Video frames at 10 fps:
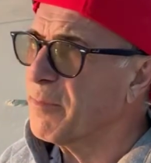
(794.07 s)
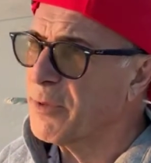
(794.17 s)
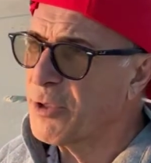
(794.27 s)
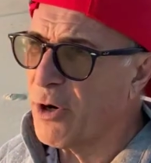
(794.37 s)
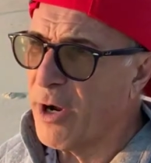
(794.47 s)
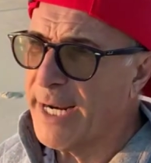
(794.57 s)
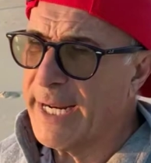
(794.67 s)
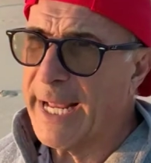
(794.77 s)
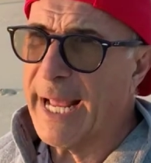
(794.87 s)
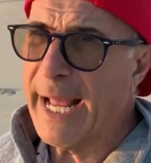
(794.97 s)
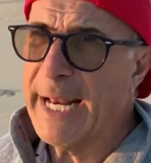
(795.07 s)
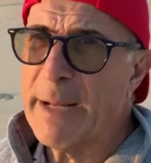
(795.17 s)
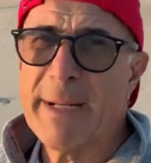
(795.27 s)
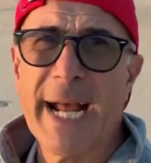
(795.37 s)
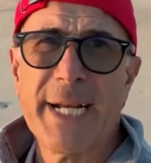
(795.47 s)
try and
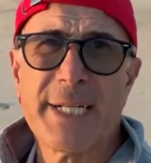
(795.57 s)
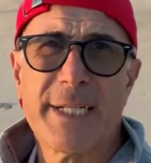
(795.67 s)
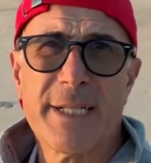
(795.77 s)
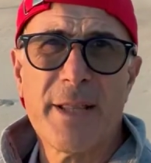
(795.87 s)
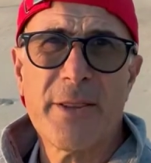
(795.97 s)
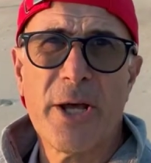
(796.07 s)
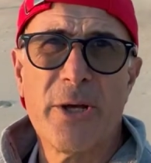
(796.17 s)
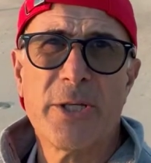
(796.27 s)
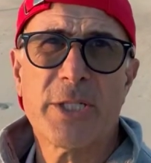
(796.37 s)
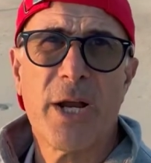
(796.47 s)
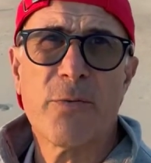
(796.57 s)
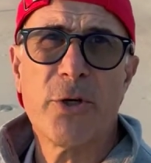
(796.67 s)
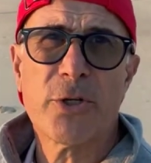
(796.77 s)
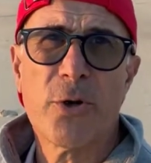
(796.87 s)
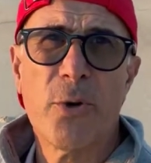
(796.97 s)
eliminate those root
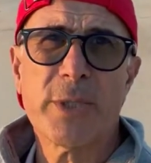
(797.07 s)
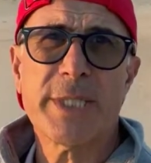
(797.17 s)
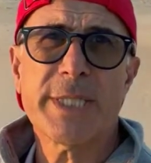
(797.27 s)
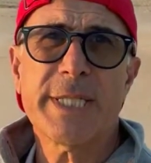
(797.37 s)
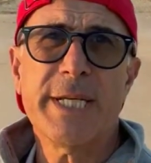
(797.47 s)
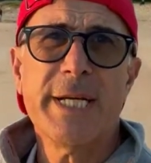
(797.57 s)
causes